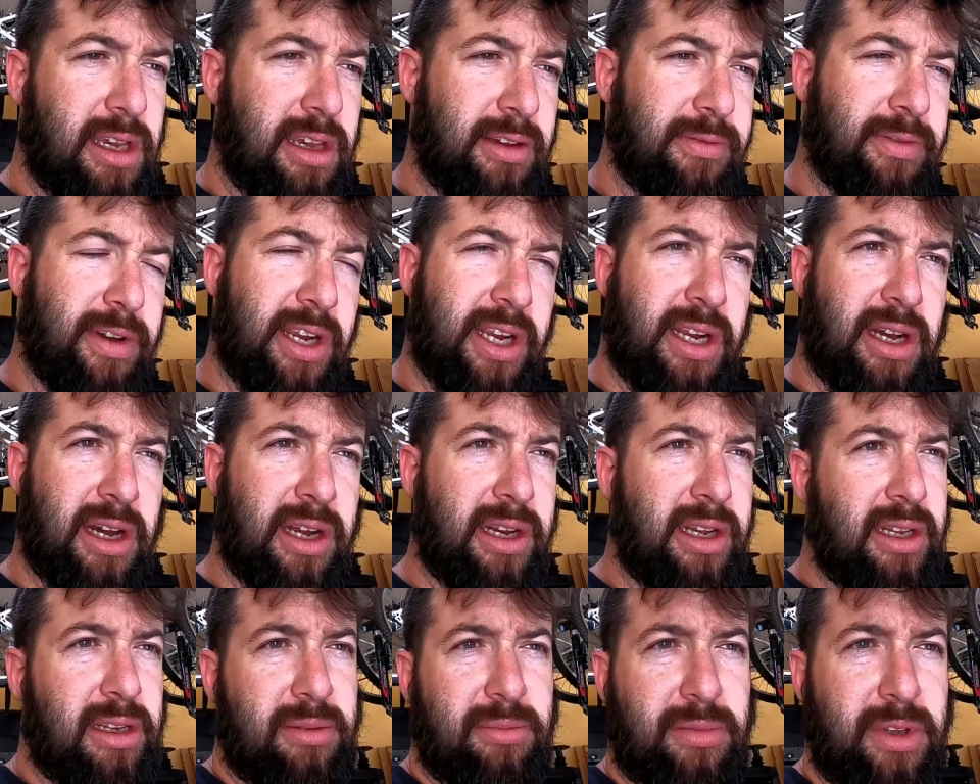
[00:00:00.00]
If I
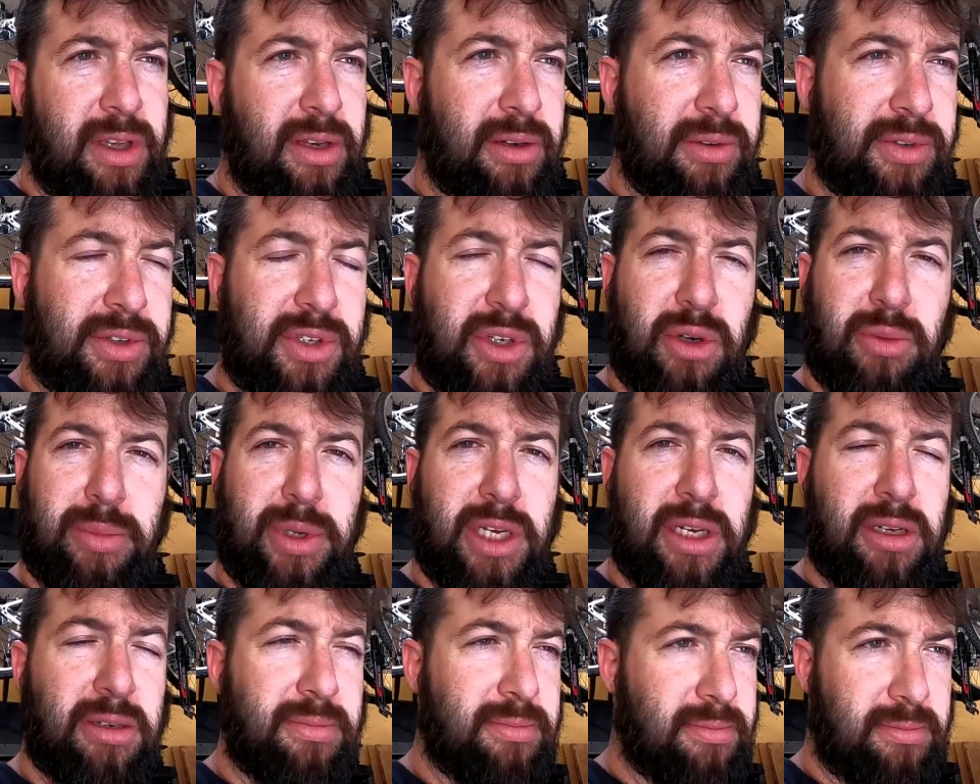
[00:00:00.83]
cut it, you know, so
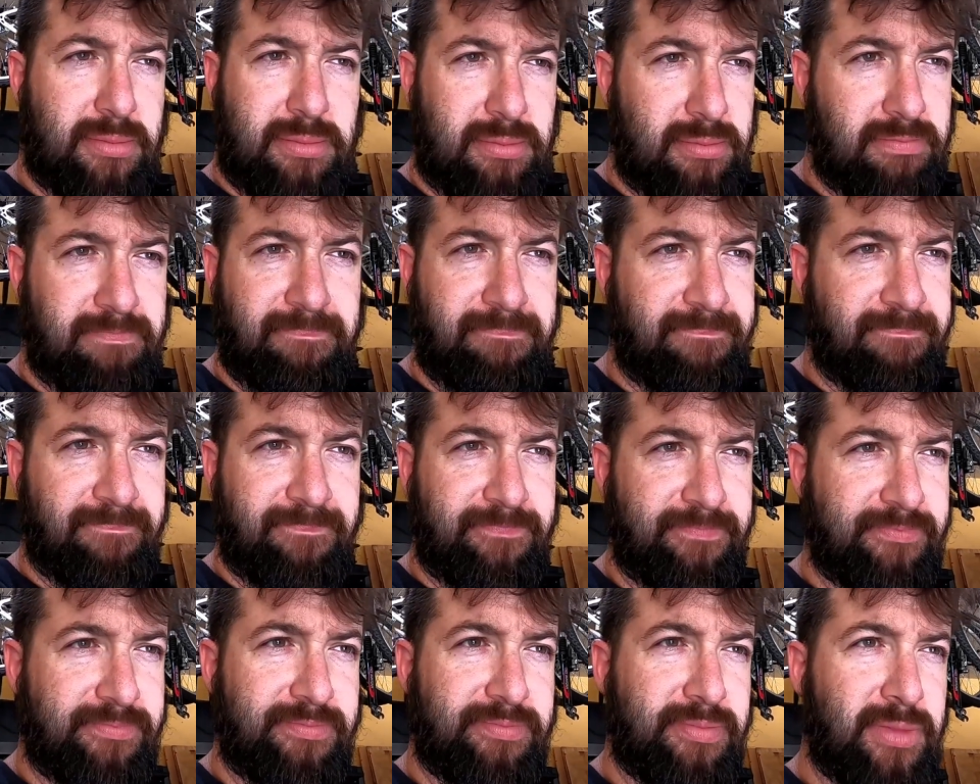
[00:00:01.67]
be it.
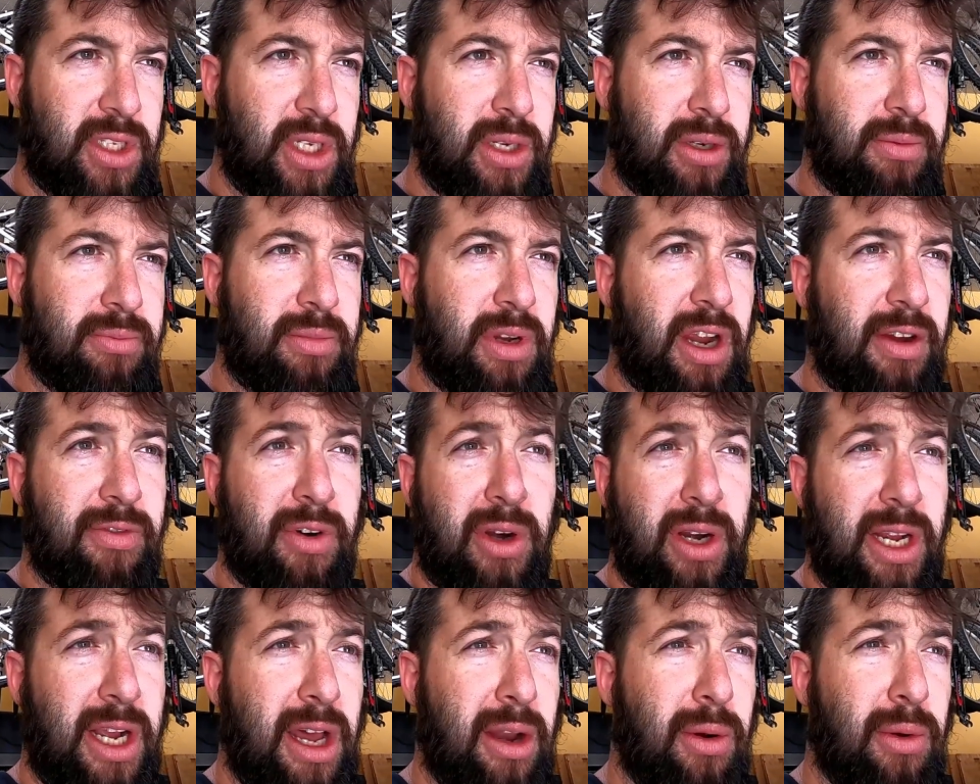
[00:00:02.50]
You know, I've
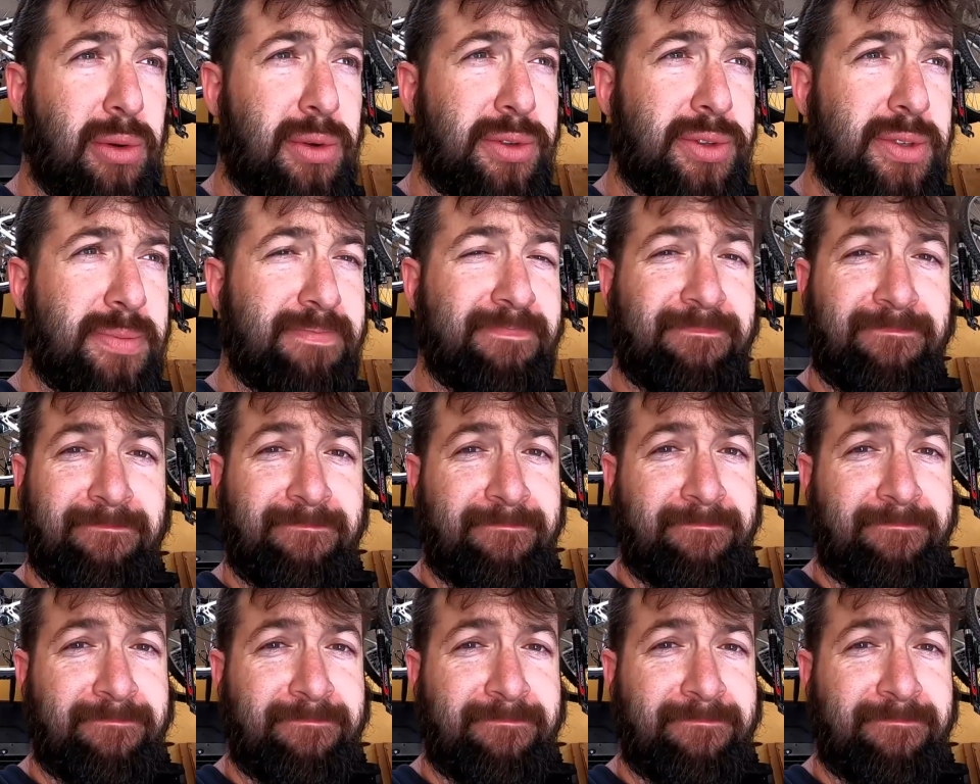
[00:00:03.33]
already got holes.